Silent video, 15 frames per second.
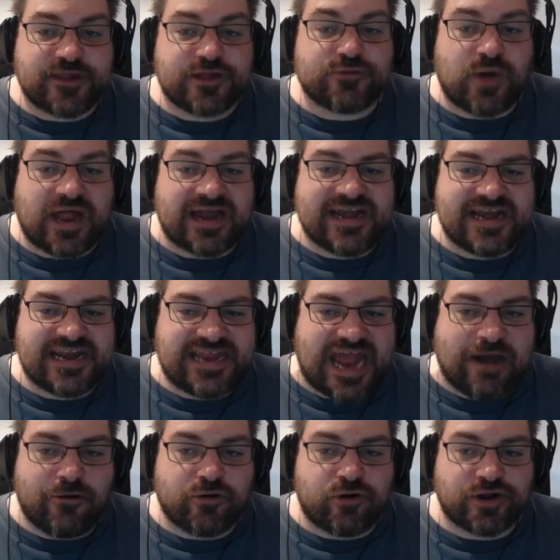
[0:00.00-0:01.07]
as well, I needed
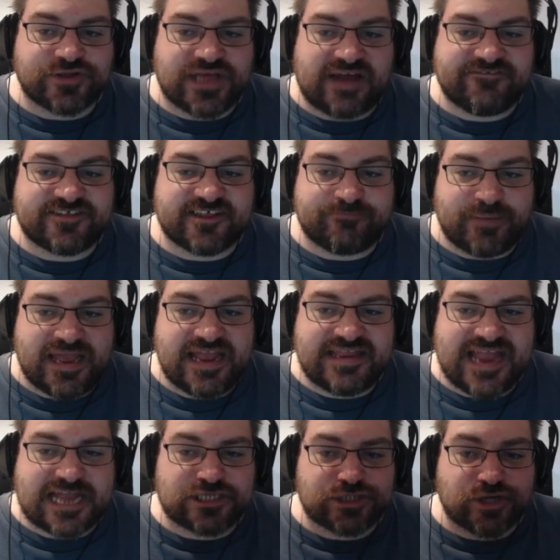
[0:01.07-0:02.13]
Heracross to have speed
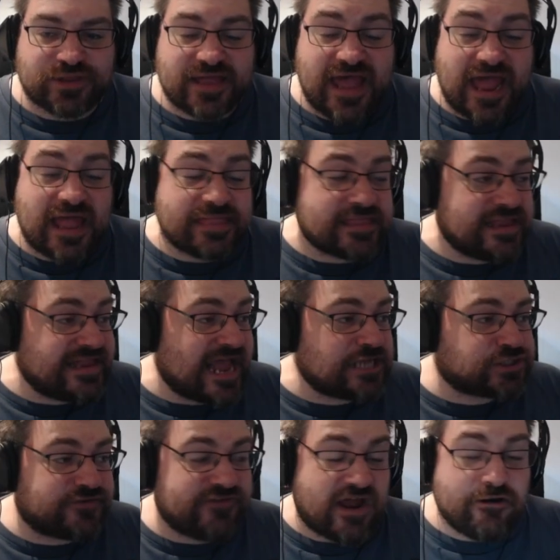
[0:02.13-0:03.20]
nature, so that the
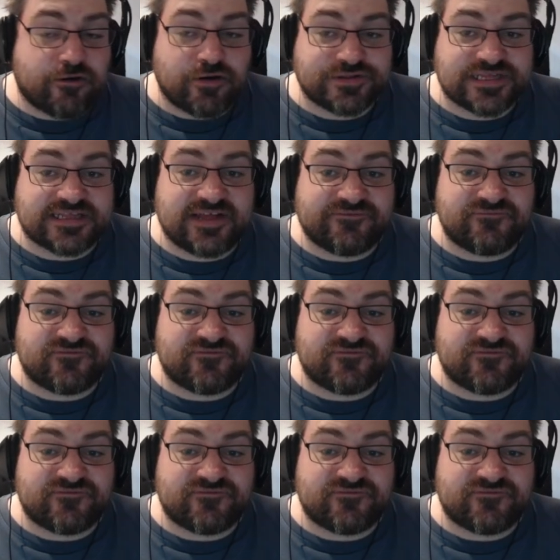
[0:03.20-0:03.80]
nature of Heracross is different